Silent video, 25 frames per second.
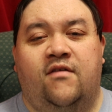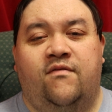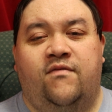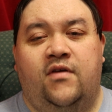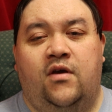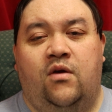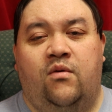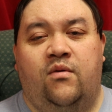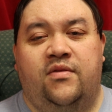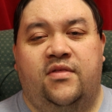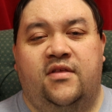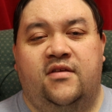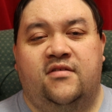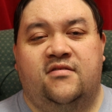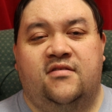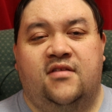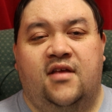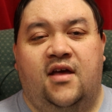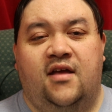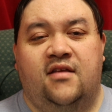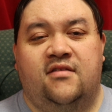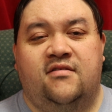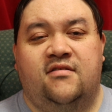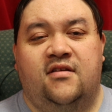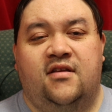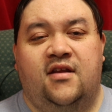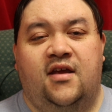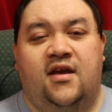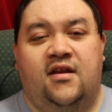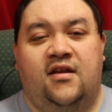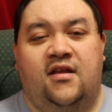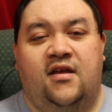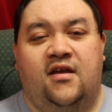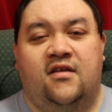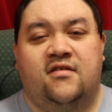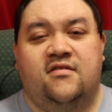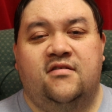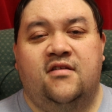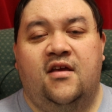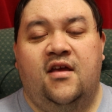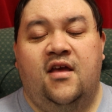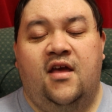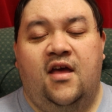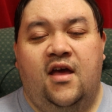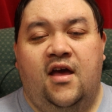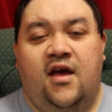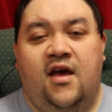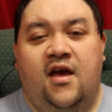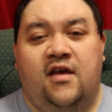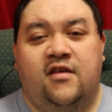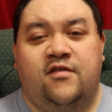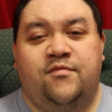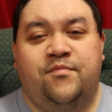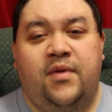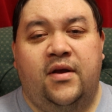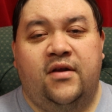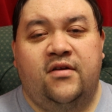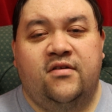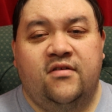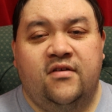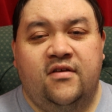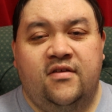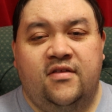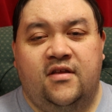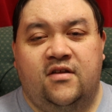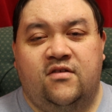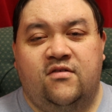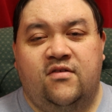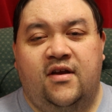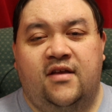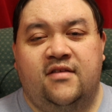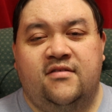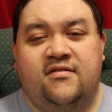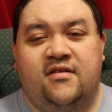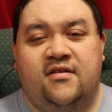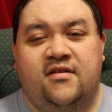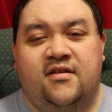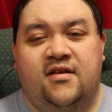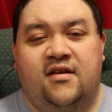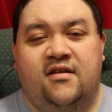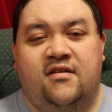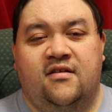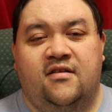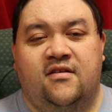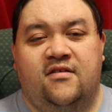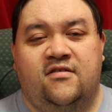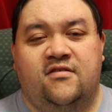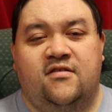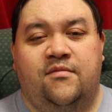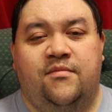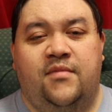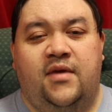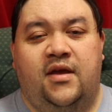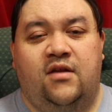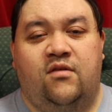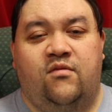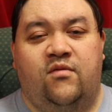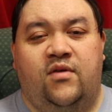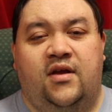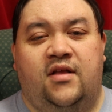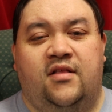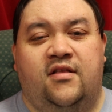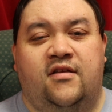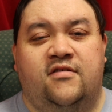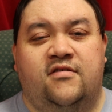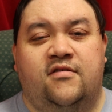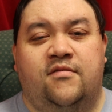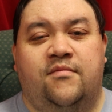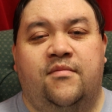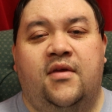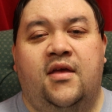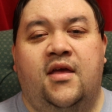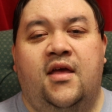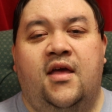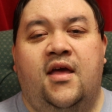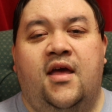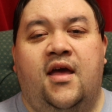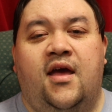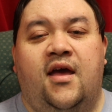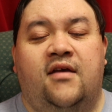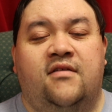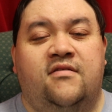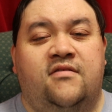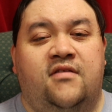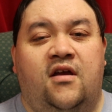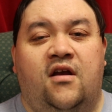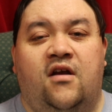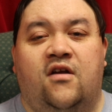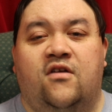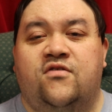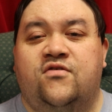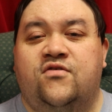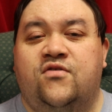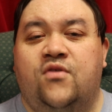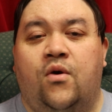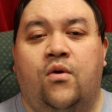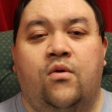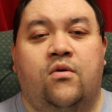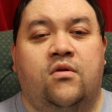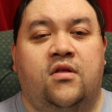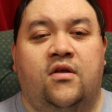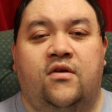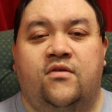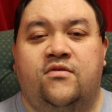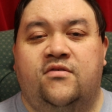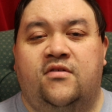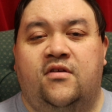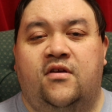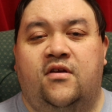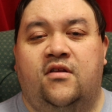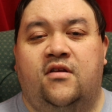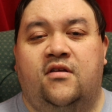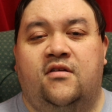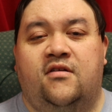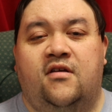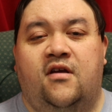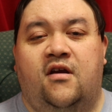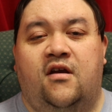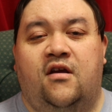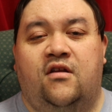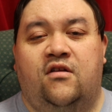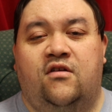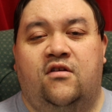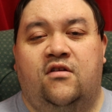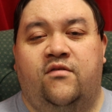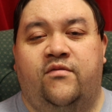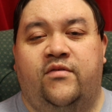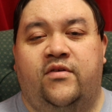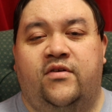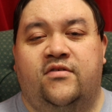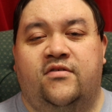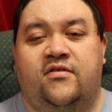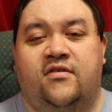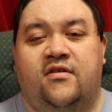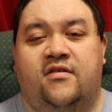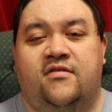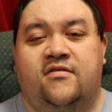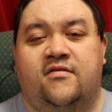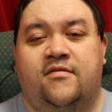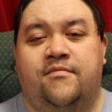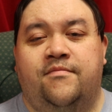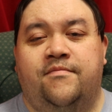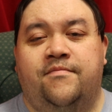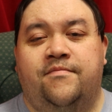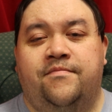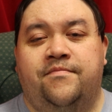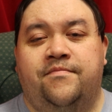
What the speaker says: feel with his thoughts and ideas, especially the transcendentalism and realism, as they are so close to Unitarian Universalism.